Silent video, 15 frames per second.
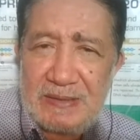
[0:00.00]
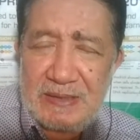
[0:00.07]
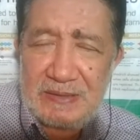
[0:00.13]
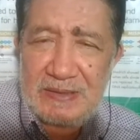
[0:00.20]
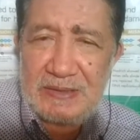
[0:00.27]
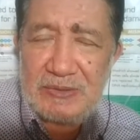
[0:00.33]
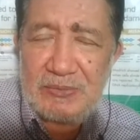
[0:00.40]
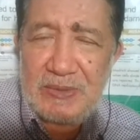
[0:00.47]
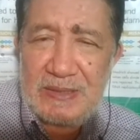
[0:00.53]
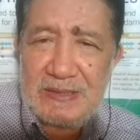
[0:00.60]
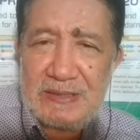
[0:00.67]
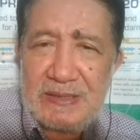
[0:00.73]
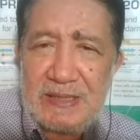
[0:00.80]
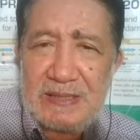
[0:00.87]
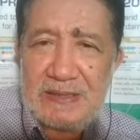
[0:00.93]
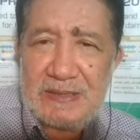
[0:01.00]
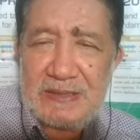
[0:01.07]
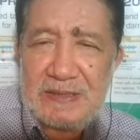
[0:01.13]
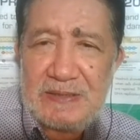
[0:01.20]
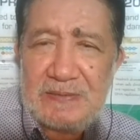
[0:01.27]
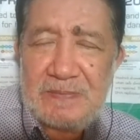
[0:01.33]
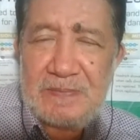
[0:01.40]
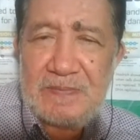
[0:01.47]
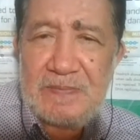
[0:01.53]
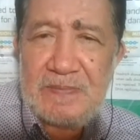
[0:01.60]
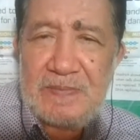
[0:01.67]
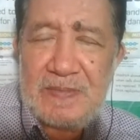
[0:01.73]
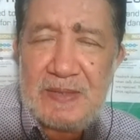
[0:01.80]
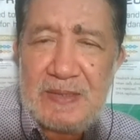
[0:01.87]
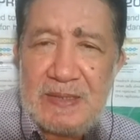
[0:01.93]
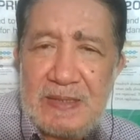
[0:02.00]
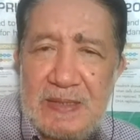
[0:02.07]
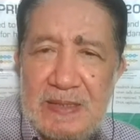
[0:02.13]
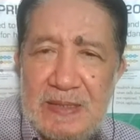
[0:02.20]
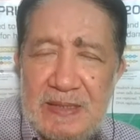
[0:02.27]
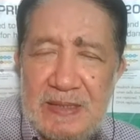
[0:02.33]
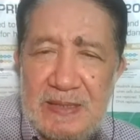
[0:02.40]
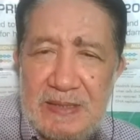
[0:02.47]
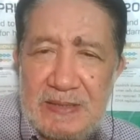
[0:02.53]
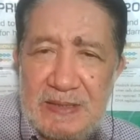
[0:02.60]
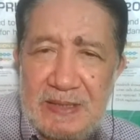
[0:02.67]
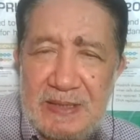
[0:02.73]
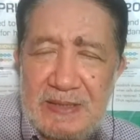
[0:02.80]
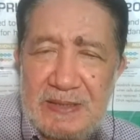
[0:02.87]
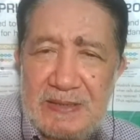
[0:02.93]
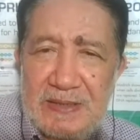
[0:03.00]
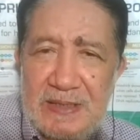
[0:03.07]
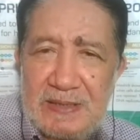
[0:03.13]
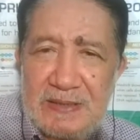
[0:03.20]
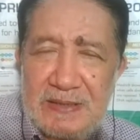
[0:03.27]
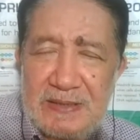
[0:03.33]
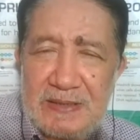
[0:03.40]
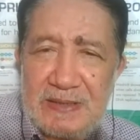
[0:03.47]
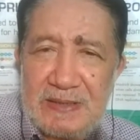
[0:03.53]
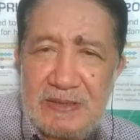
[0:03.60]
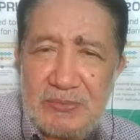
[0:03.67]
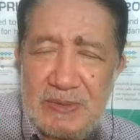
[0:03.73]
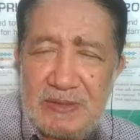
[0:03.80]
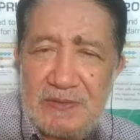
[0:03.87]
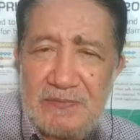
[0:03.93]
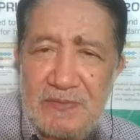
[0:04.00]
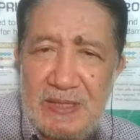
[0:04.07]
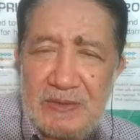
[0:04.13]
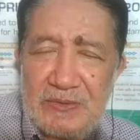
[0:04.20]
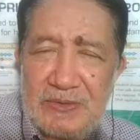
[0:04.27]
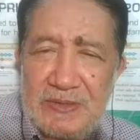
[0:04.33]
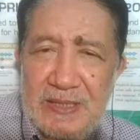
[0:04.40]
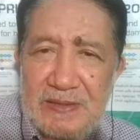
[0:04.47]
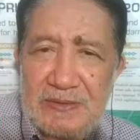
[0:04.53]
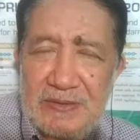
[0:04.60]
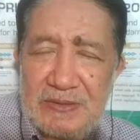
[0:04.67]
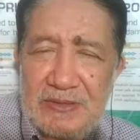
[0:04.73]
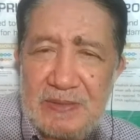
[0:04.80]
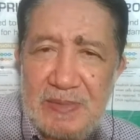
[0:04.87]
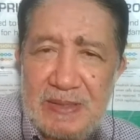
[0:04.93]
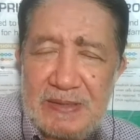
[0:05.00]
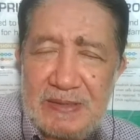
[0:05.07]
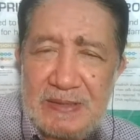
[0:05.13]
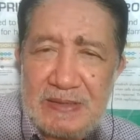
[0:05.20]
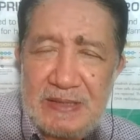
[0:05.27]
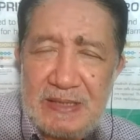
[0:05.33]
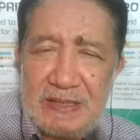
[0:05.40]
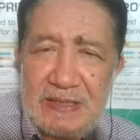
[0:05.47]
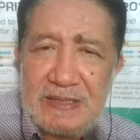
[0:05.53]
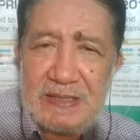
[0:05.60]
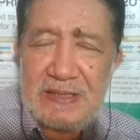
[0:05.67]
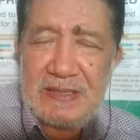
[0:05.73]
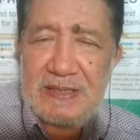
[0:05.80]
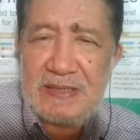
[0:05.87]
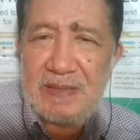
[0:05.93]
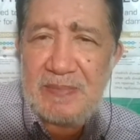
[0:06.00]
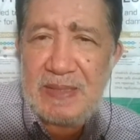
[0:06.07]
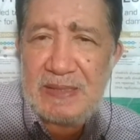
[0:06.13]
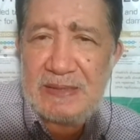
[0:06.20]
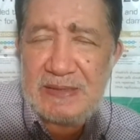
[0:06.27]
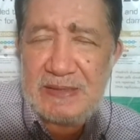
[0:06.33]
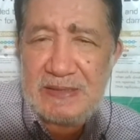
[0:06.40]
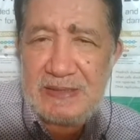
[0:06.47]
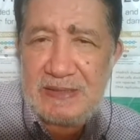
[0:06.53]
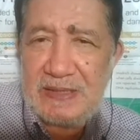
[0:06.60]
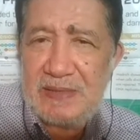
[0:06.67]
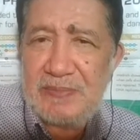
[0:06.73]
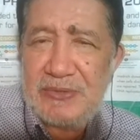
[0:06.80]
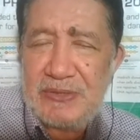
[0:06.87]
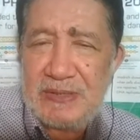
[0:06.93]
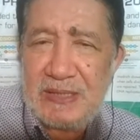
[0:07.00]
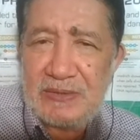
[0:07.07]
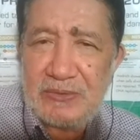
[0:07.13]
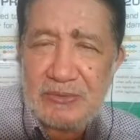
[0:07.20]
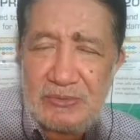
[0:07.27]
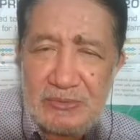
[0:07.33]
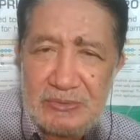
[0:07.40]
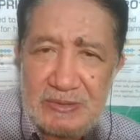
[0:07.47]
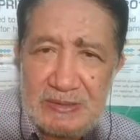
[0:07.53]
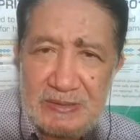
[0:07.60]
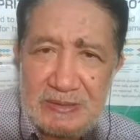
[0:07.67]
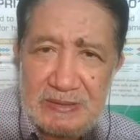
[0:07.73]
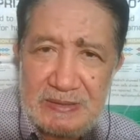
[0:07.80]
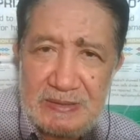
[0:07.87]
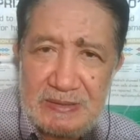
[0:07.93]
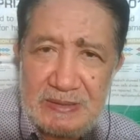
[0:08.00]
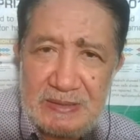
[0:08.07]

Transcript: That is one strategy. And the second strategy is when the virus enters the body, initially the body seems not to notice.